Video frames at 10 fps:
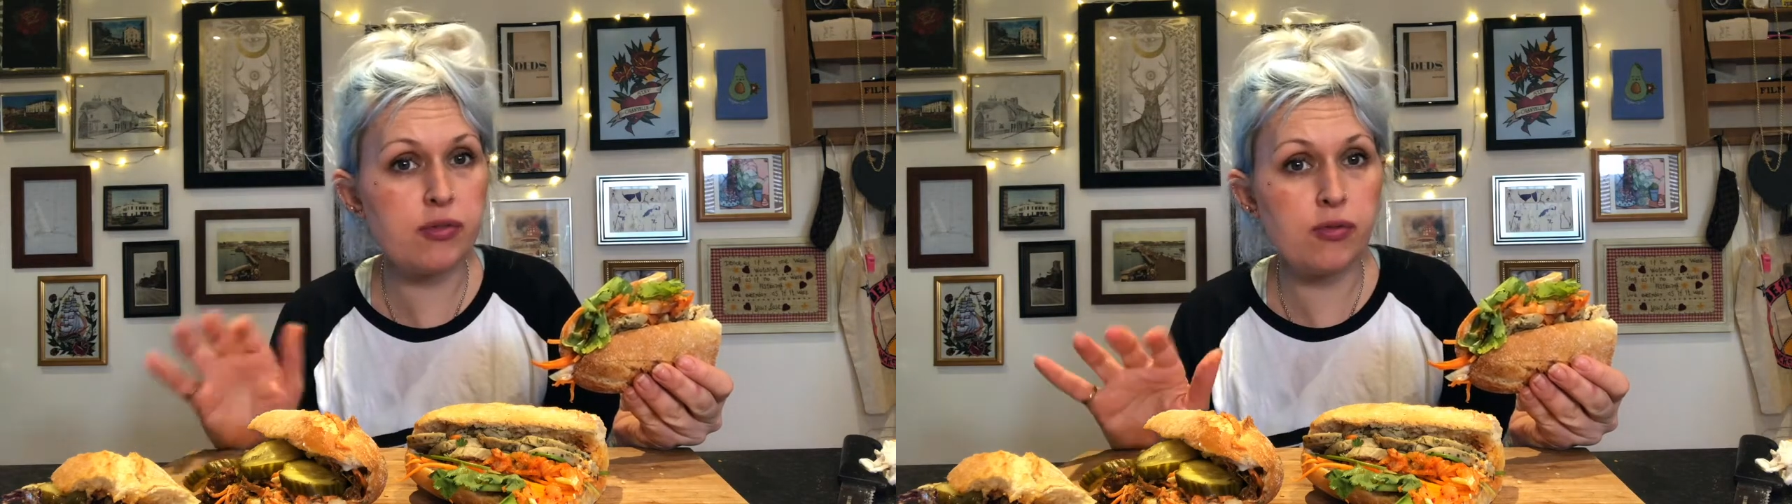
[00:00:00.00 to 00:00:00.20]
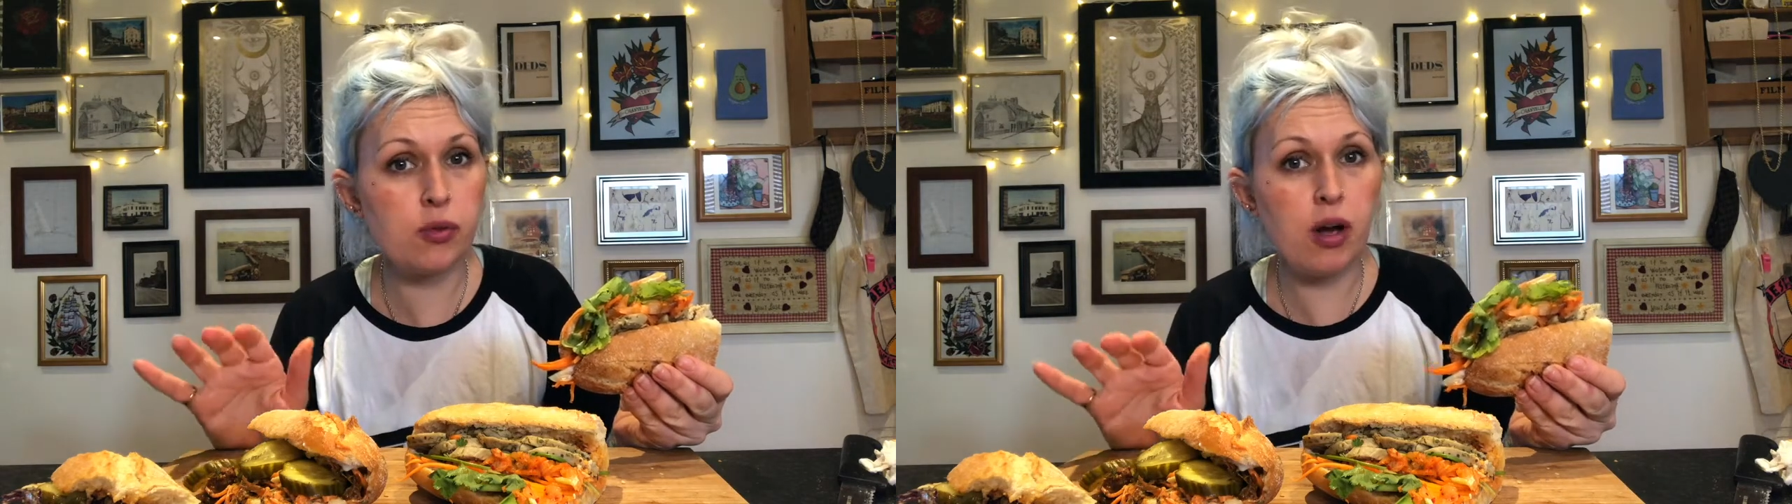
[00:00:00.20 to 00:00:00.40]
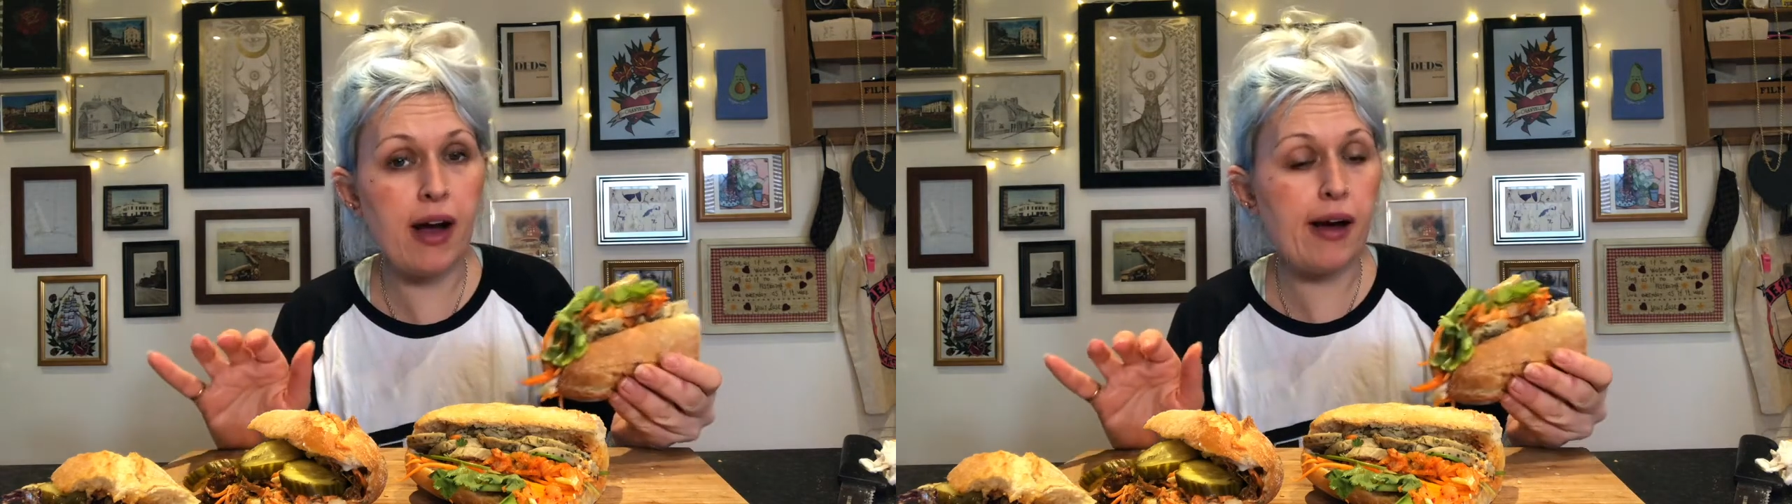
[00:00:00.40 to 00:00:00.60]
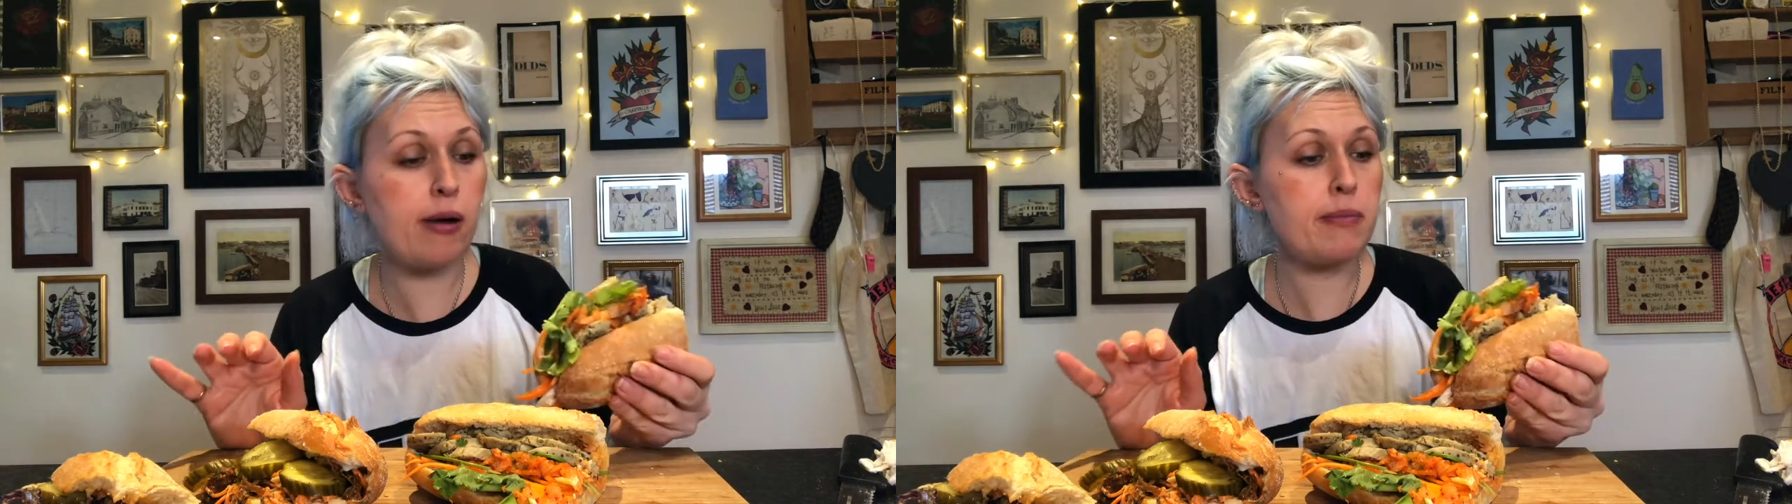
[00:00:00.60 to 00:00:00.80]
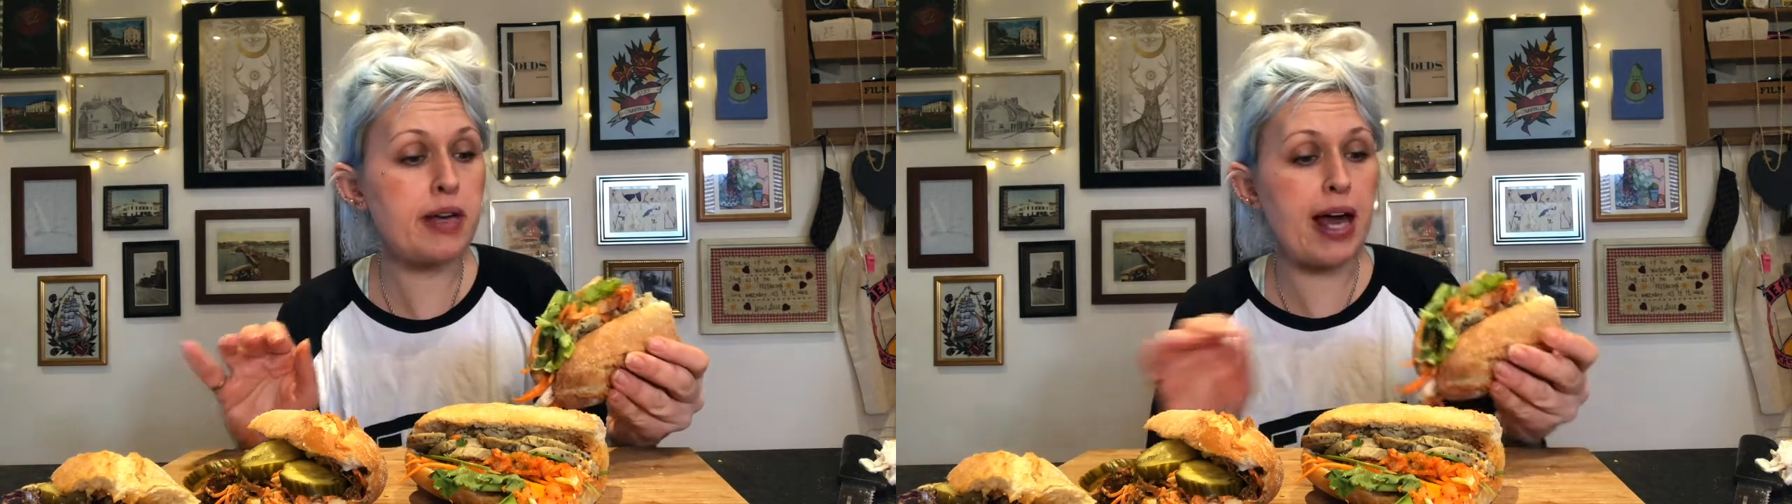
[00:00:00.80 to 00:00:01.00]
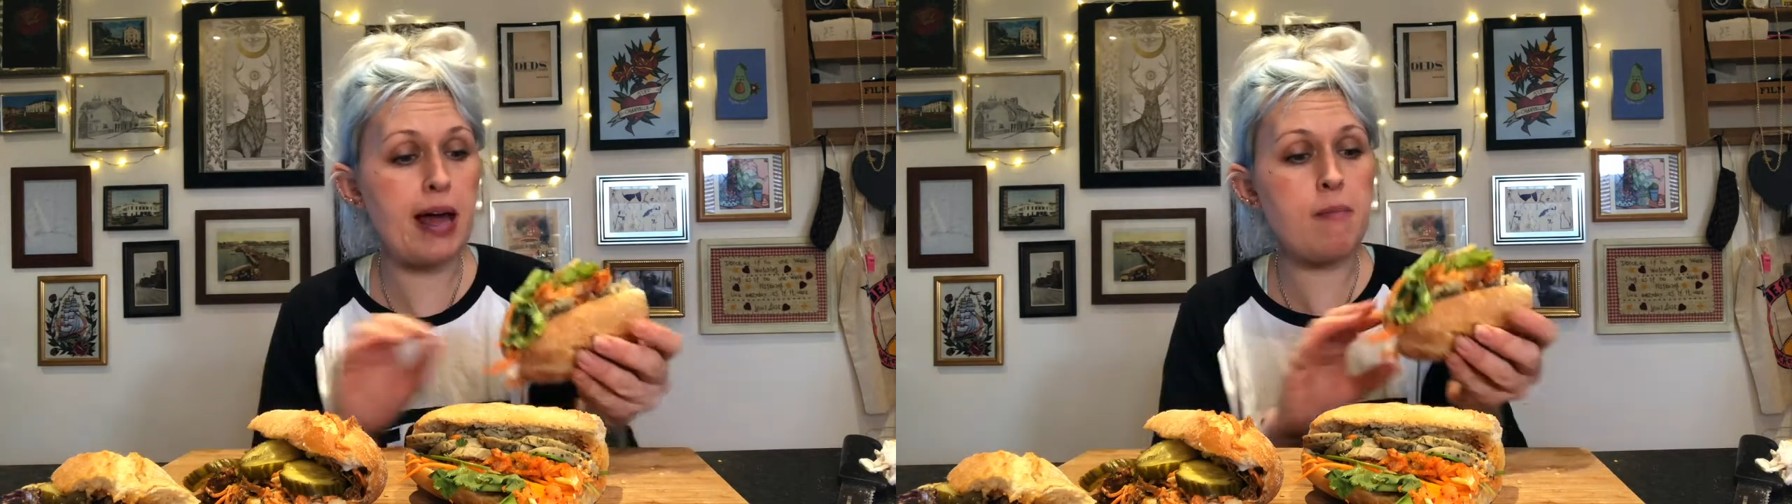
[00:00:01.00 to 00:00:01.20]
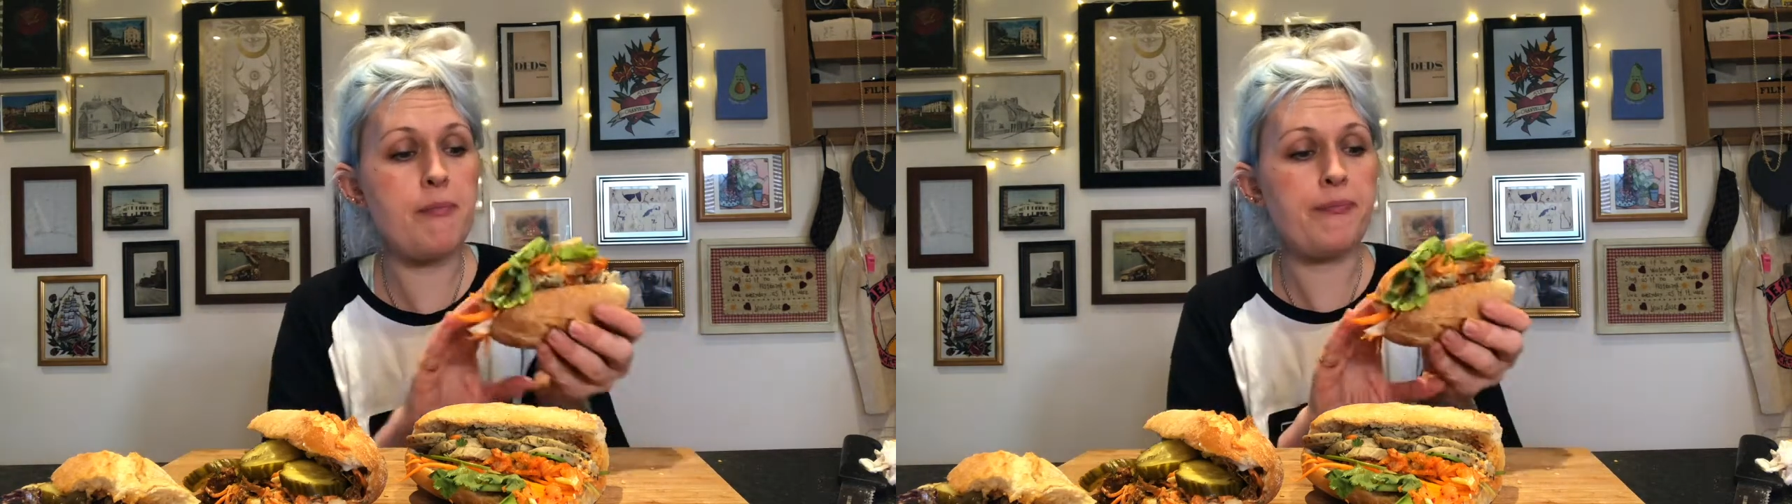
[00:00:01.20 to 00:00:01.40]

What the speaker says: of all our help, okay?